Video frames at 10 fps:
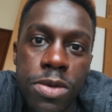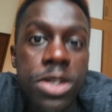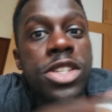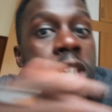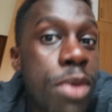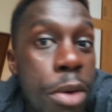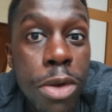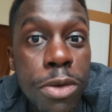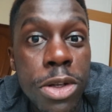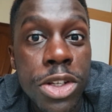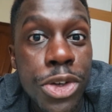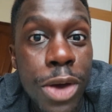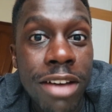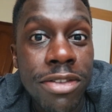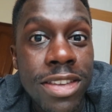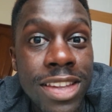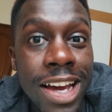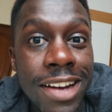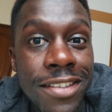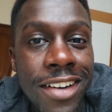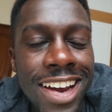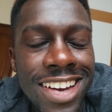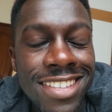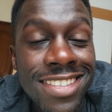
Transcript: we'll see what we will do after that, right?